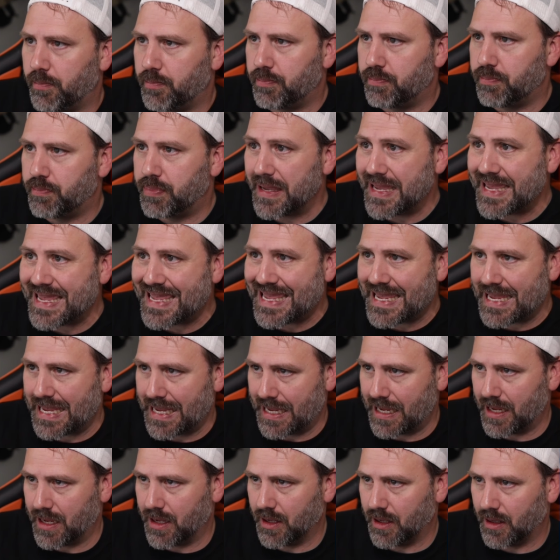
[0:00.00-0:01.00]

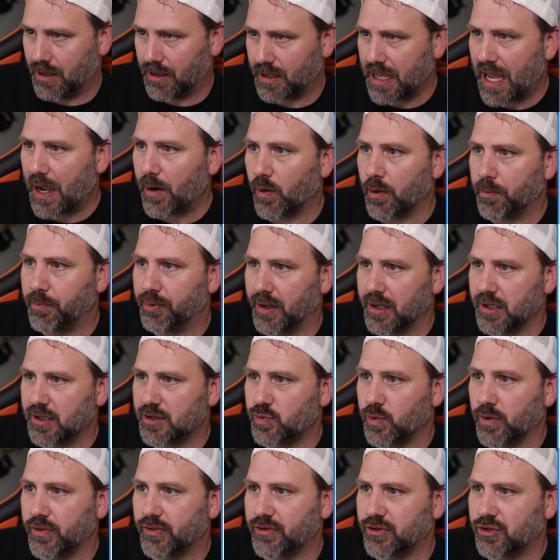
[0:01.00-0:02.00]
B got
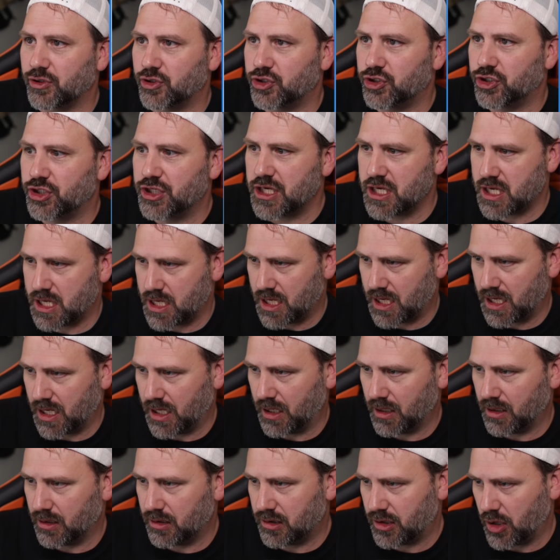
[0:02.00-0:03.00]
replaced with
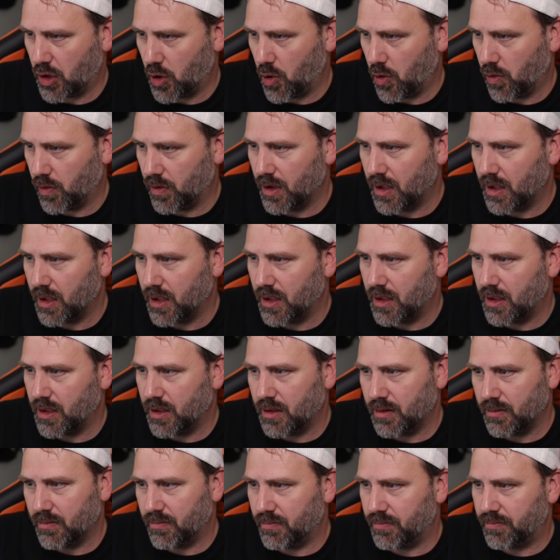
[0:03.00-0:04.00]
G. So
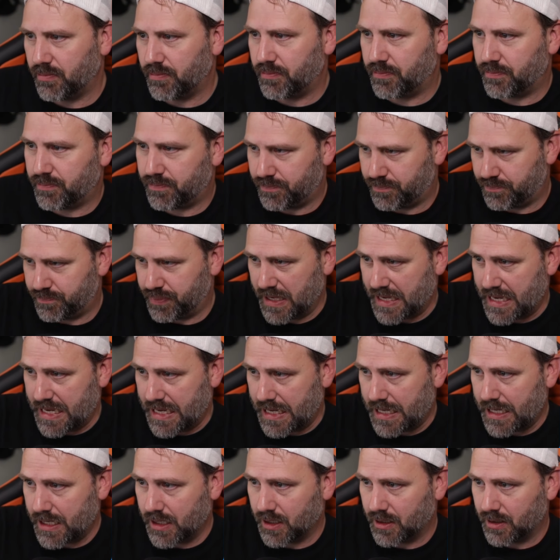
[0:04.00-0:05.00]

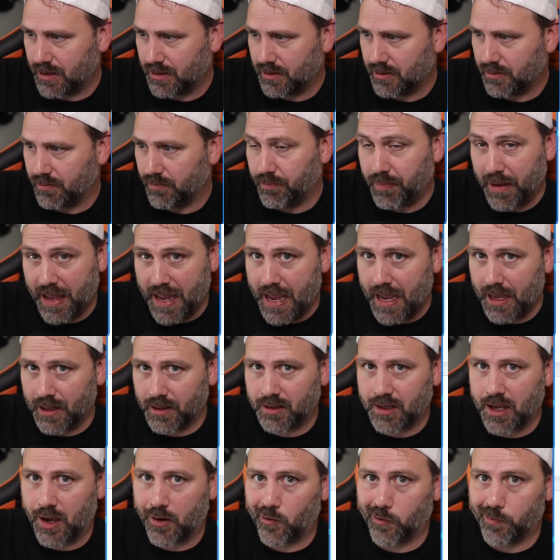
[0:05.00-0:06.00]
B, bad,
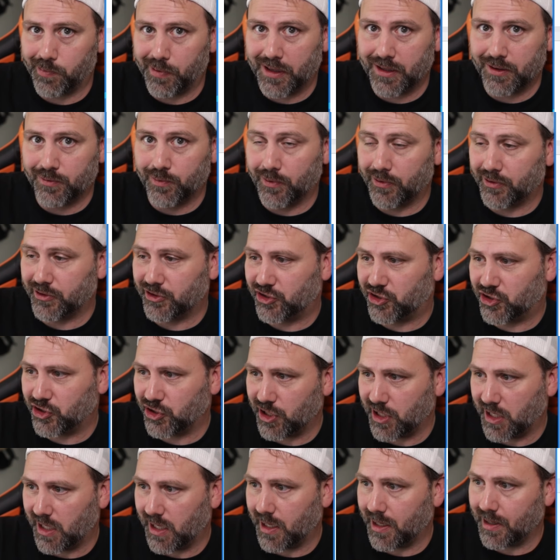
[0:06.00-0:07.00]
got replaced with
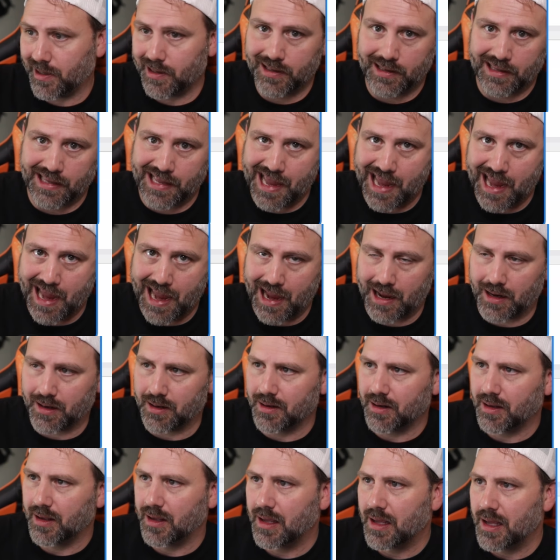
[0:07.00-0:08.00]
G, gad.
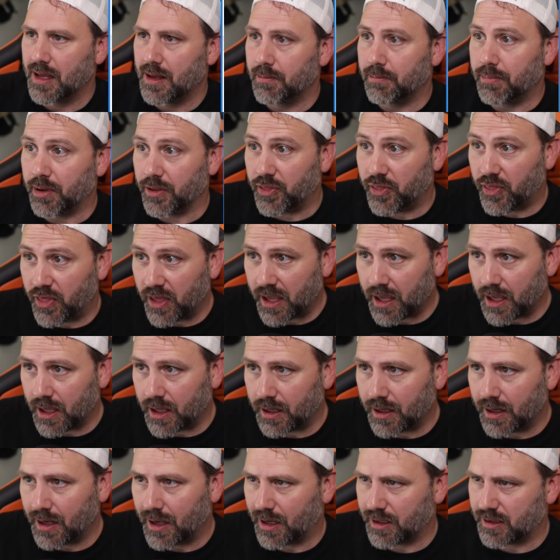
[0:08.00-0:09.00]
But
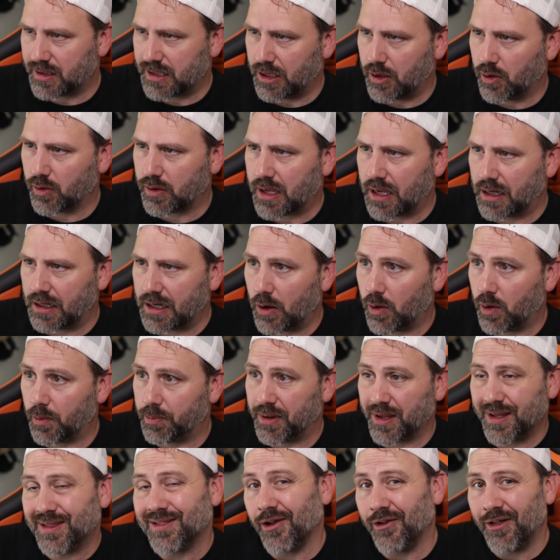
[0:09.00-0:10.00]
then I said, okay, now
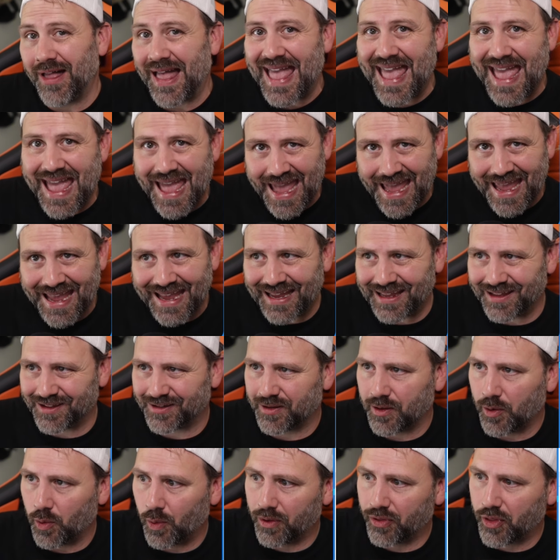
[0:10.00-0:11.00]
replace all
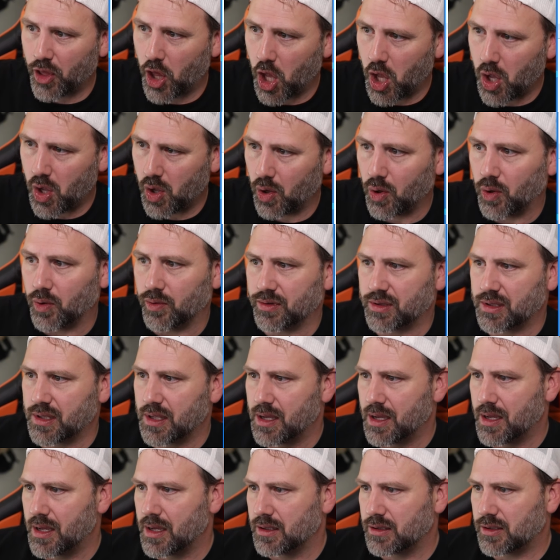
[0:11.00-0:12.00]
A's with O's.
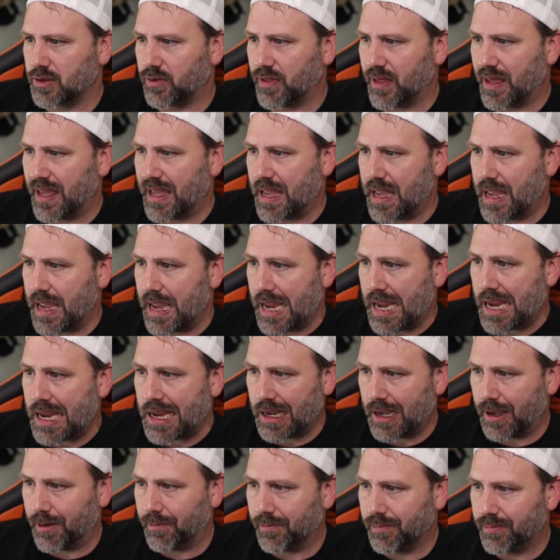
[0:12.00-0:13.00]
So the
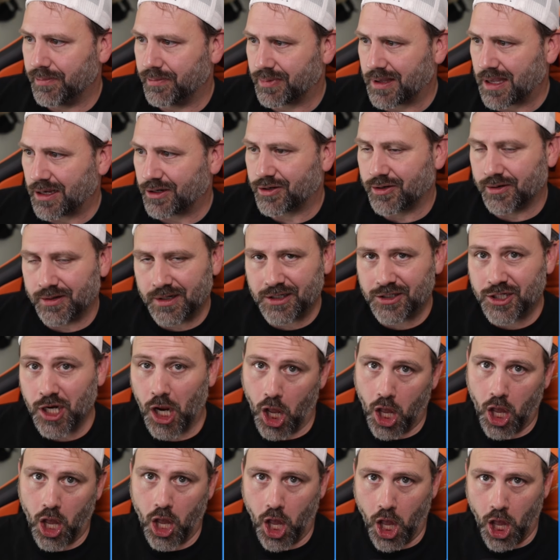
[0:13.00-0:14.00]
am got turned into
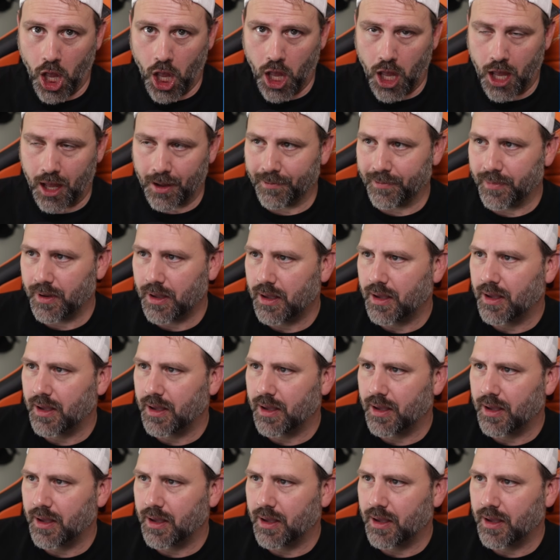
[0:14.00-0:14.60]
om.